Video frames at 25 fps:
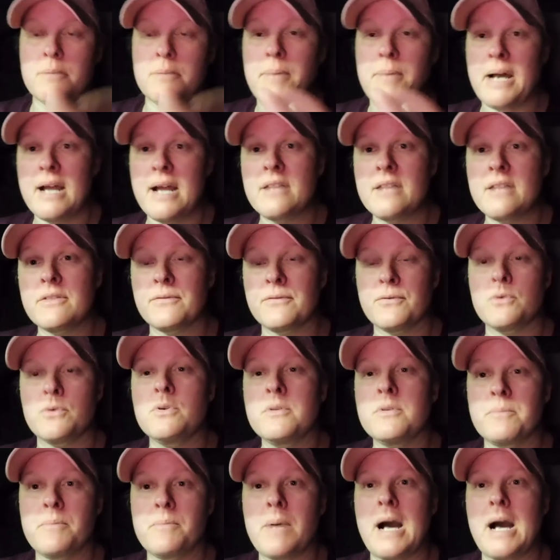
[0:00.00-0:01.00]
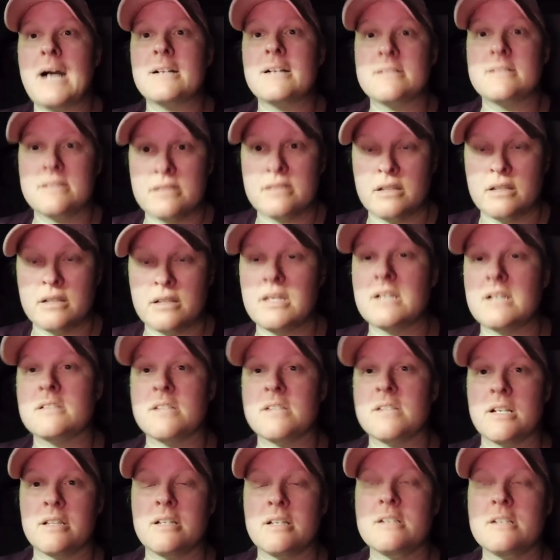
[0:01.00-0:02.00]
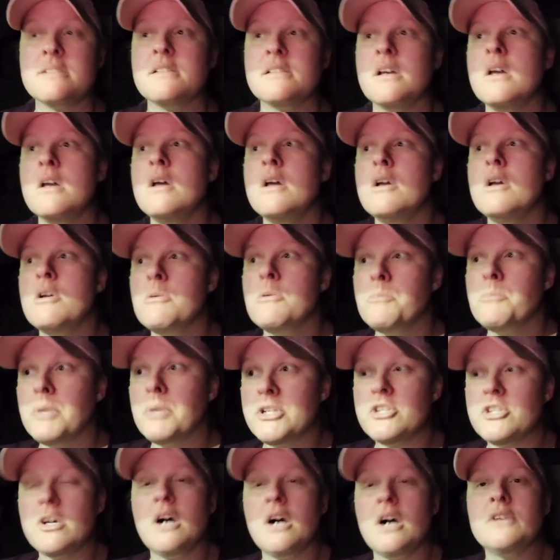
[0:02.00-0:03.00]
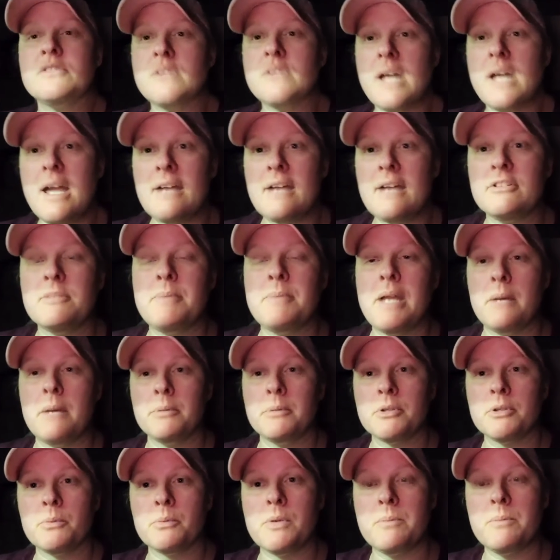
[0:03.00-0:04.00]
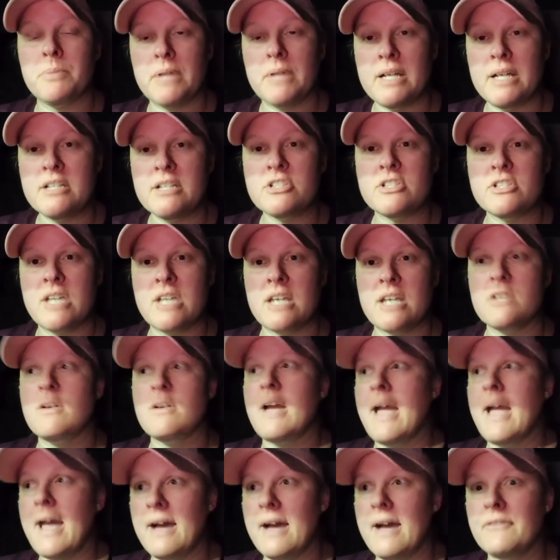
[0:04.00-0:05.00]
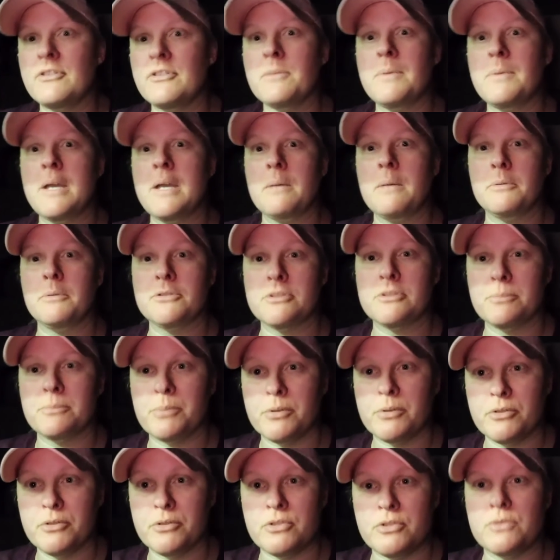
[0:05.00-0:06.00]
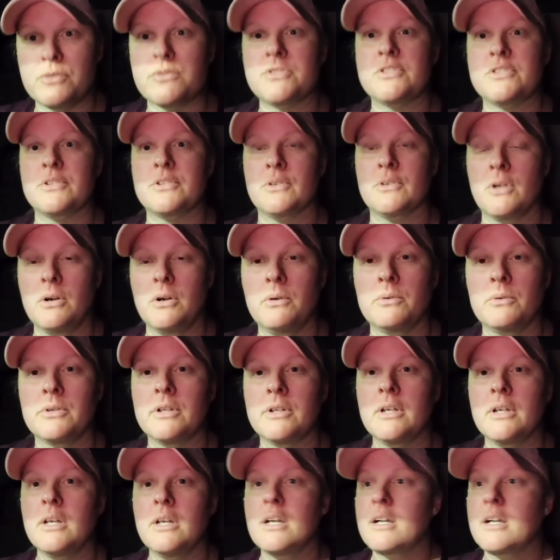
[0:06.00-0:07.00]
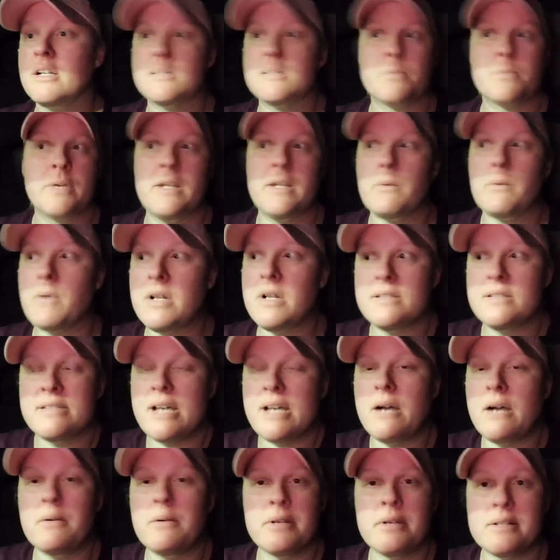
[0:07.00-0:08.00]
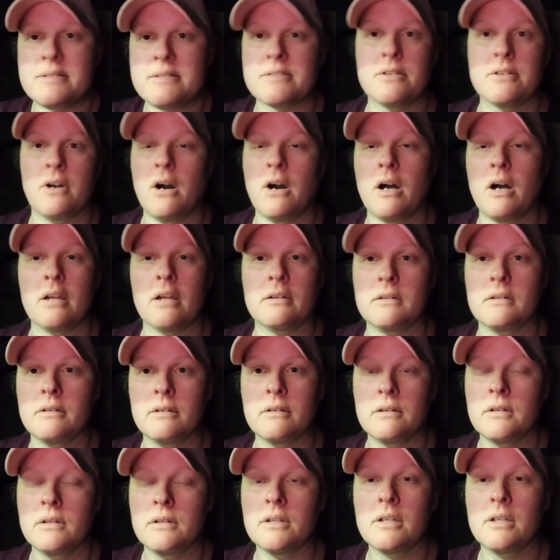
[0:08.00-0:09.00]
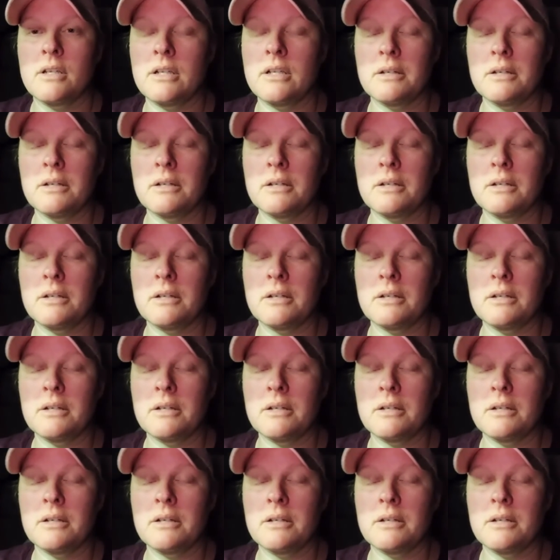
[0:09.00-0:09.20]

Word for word: buy the food boxes and things like this but you also have to be able to replenish that. You have yeah. to be able to produce your own because when it runs out, it's gone and